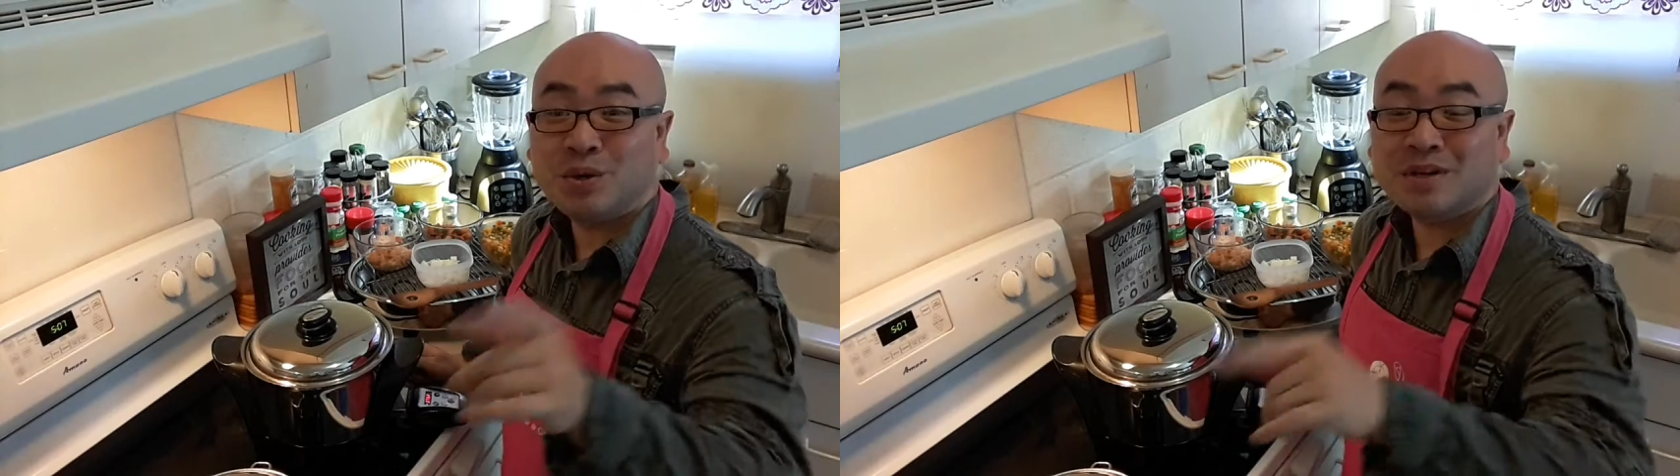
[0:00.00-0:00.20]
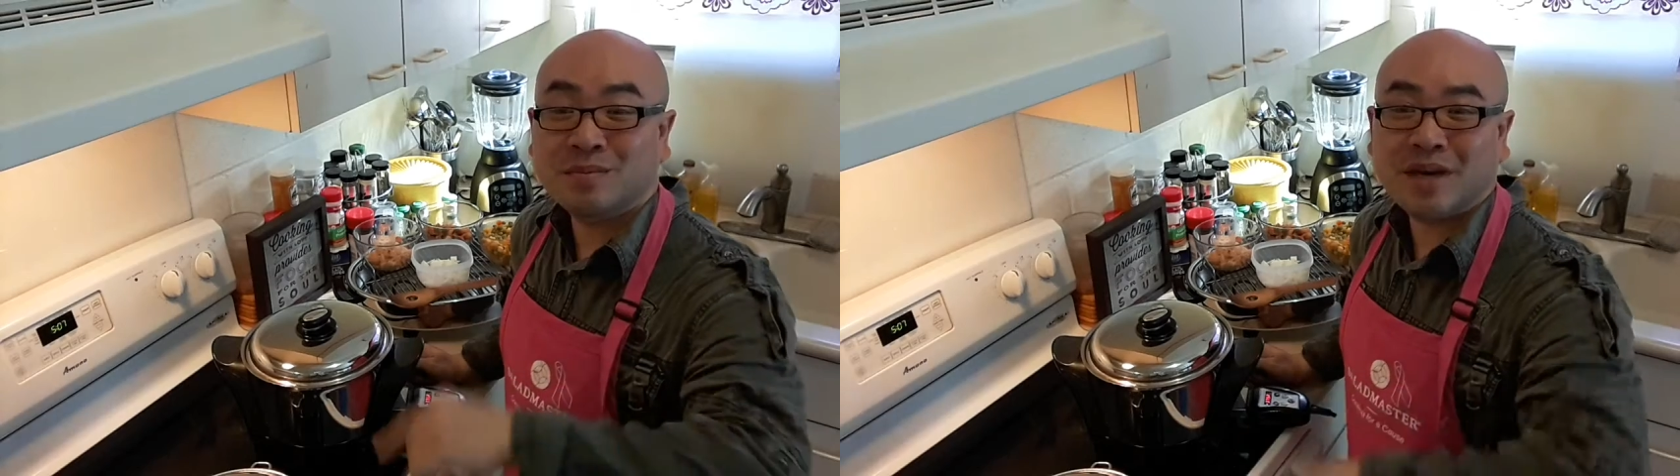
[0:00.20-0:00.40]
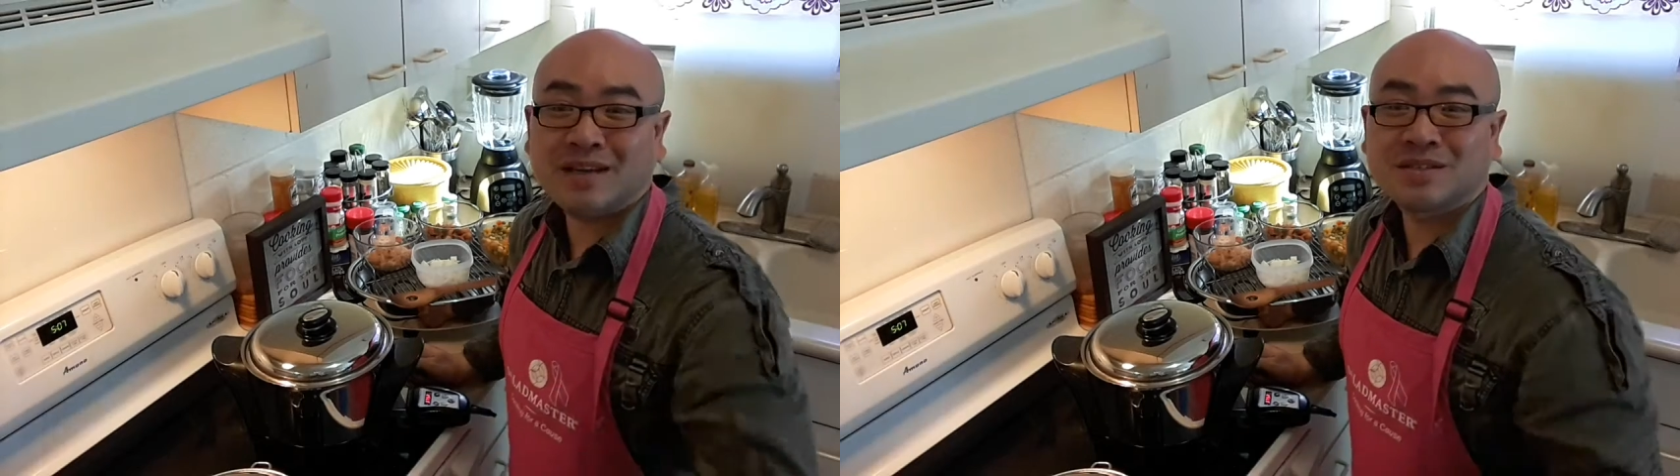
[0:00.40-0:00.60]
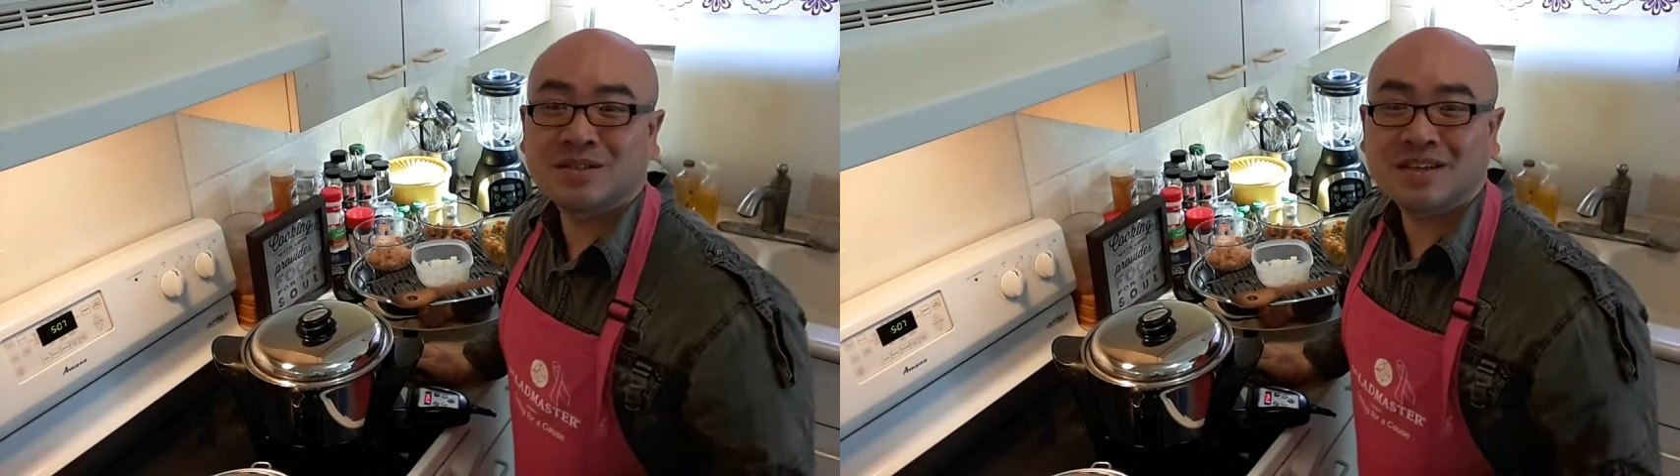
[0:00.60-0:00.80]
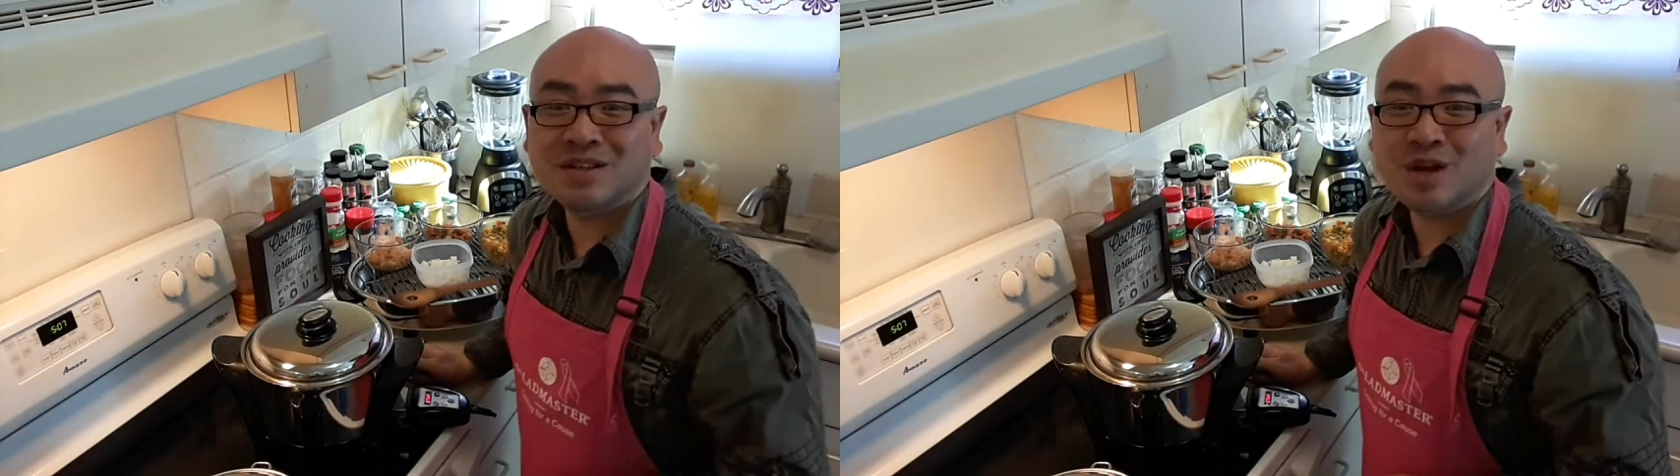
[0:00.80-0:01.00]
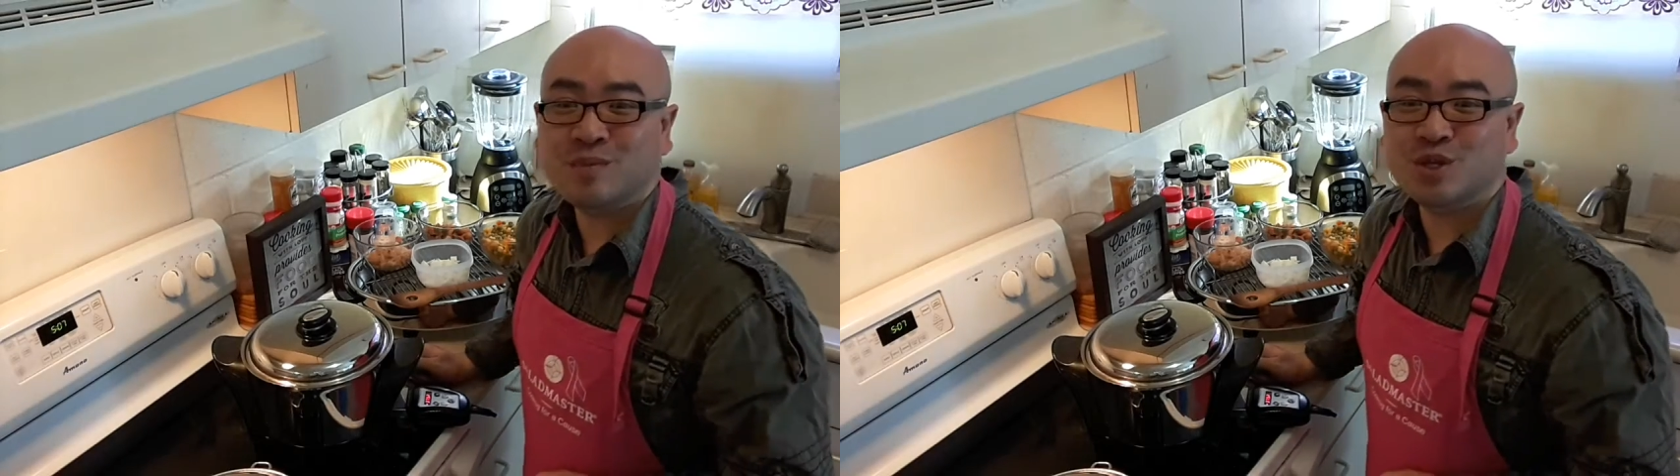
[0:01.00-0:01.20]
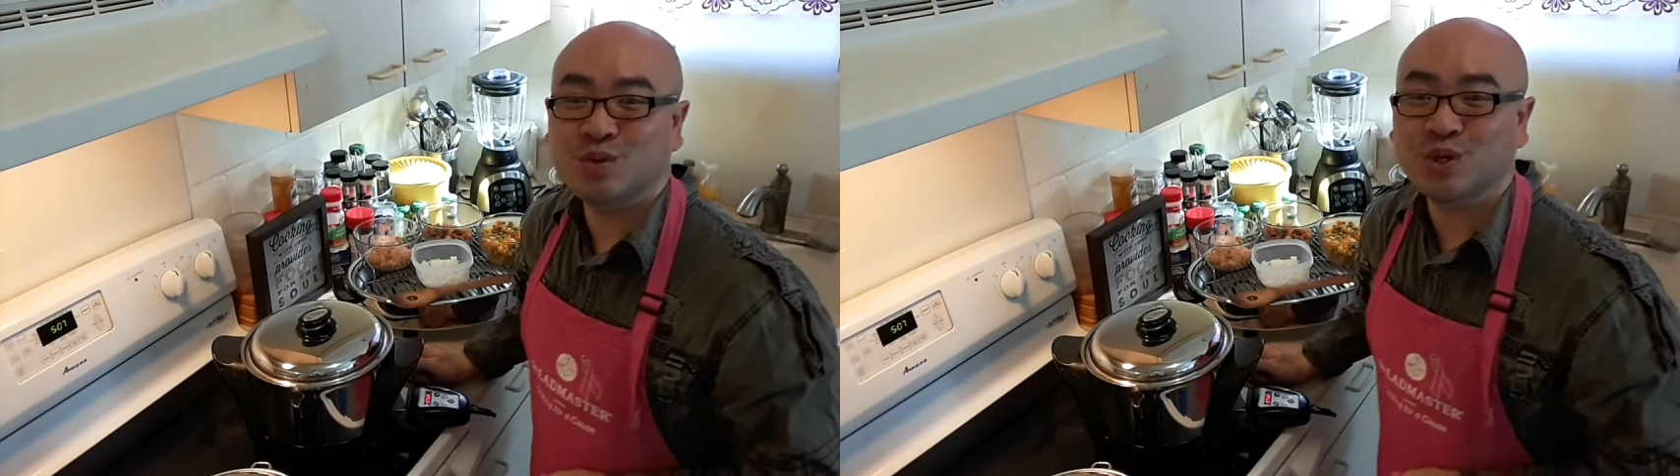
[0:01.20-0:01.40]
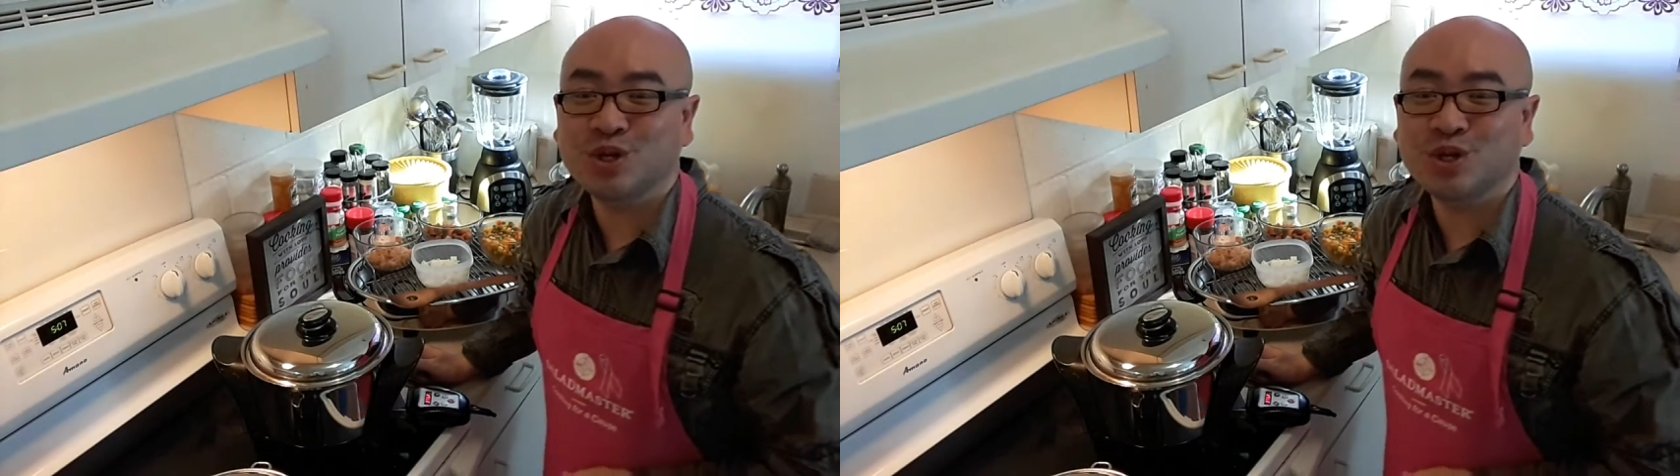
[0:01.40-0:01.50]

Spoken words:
welcome back to another episode